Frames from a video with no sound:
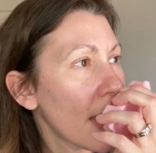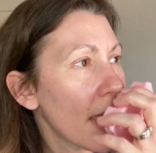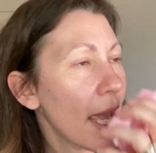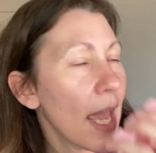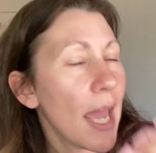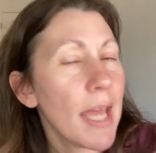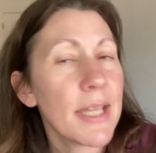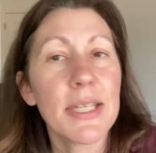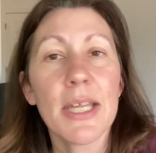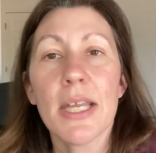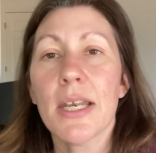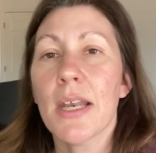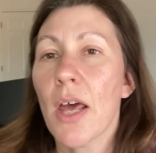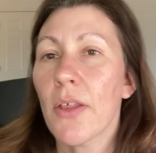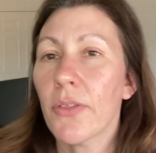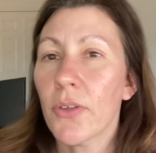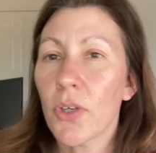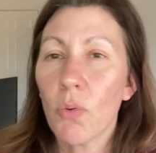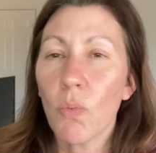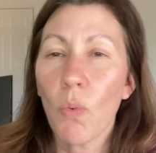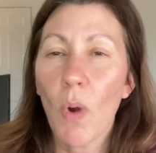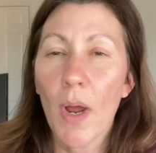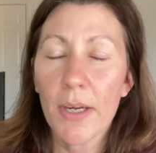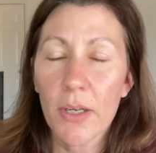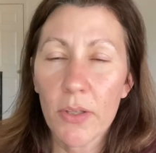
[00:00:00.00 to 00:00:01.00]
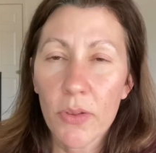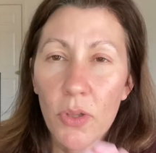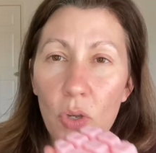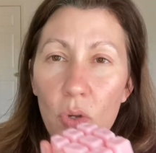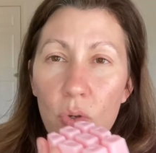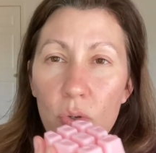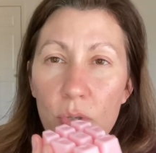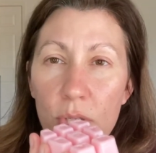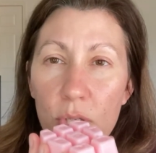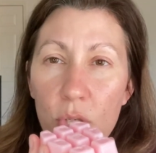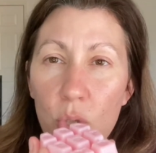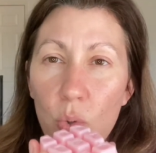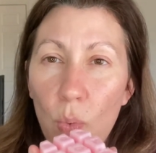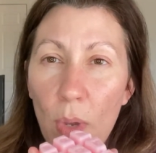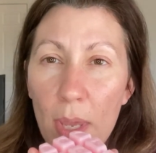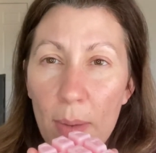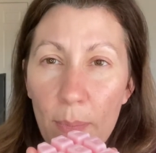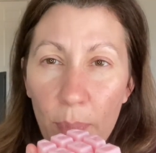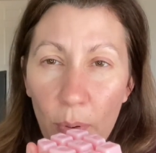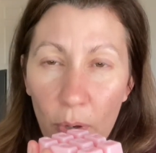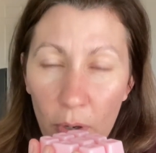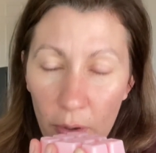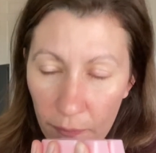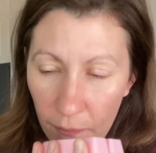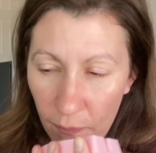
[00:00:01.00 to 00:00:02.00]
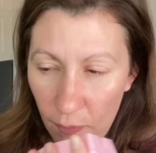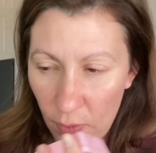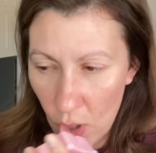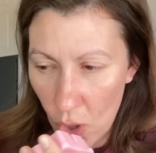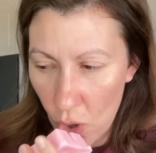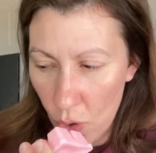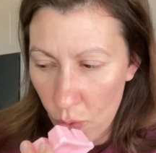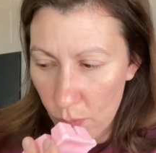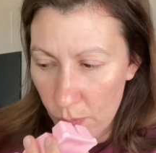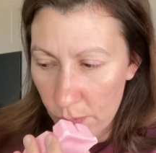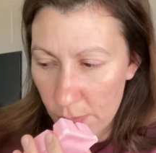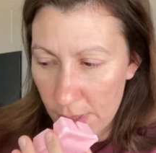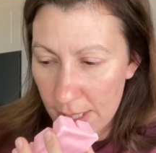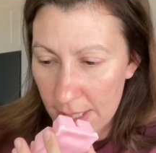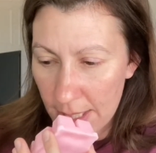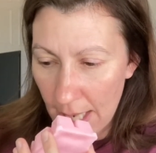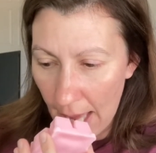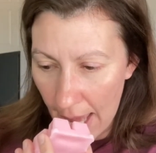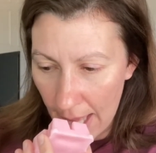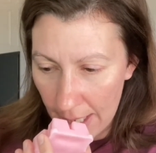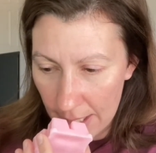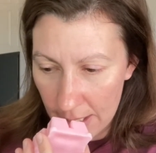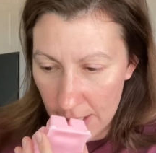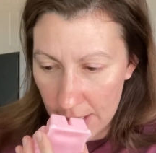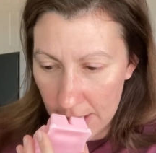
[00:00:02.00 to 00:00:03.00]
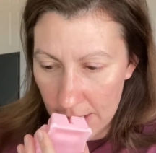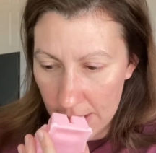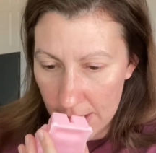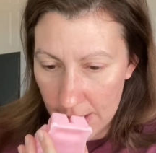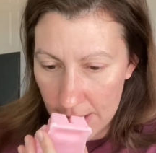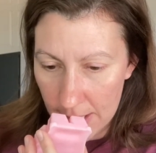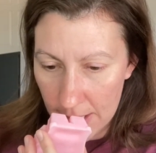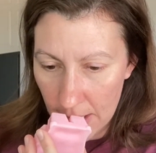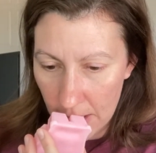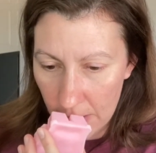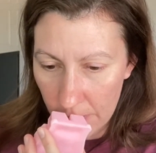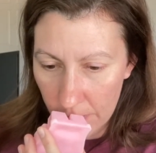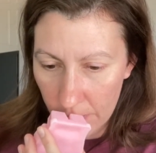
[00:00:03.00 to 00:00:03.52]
It's another one of those sweet perfume scents.